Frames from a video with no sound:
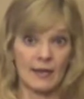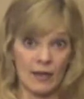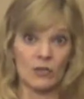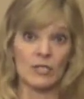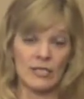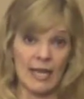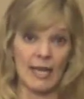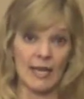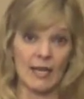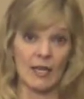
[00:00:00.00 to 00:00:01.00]
can
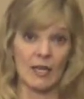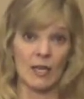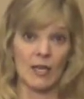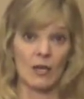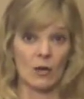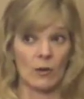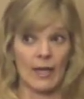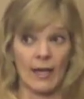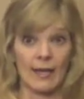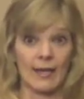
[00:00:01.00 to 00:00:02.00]
understand,
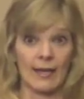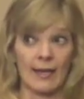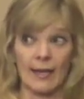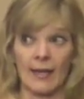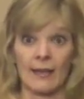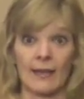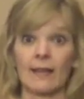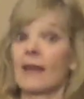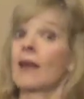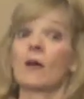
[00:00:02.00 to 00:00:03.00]
okay, I can't eat anything
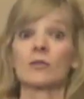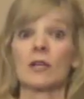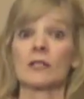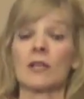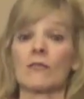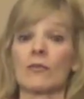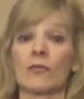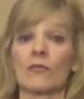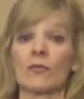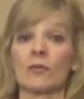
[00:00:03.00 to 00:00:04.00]
in the house except for
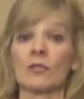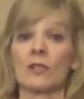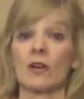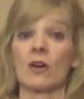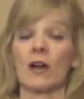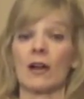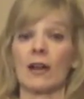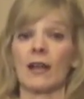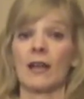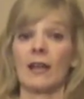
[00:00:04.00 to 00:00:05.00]
the foods that are
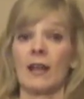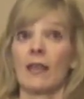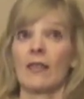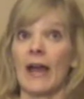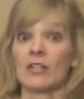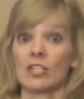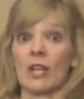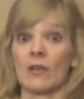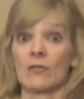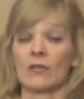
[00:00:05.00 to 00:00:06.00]
on that
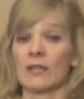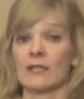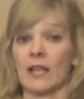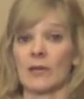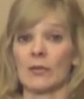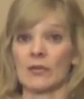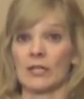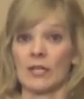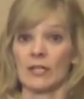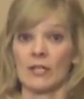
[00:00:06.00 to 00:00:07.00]
shelf that's
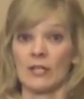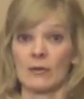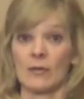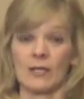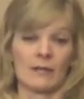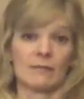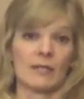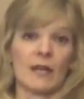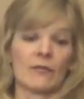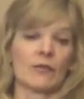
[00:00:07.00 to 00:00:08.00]
labeled,
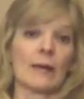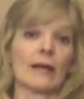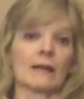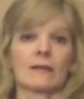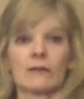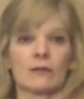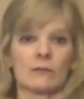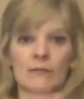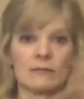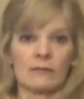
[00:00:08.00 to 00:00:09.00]
not for Mike or
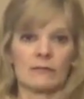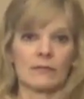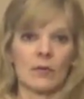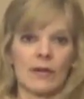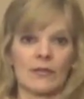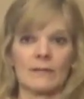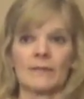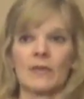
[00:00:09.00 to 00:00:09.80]
whatever,